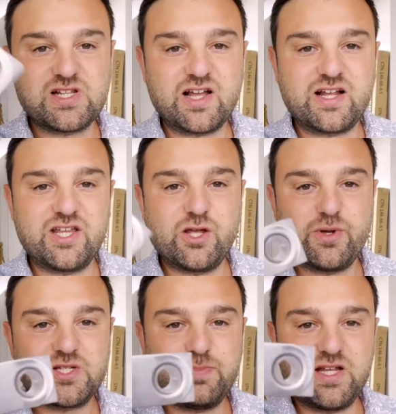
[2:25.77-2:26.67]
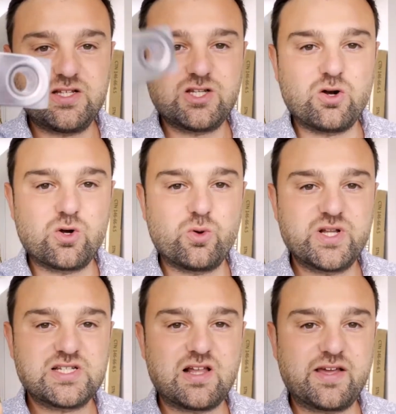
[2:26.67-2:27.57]
It's like a U S B
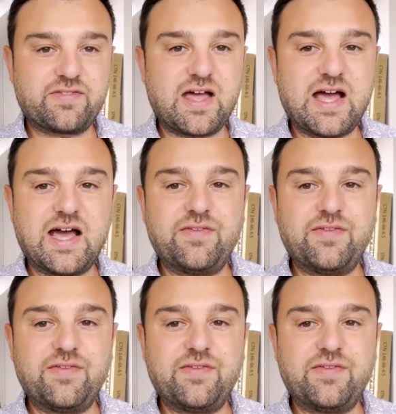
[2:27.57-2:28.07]
dongle. It's like that.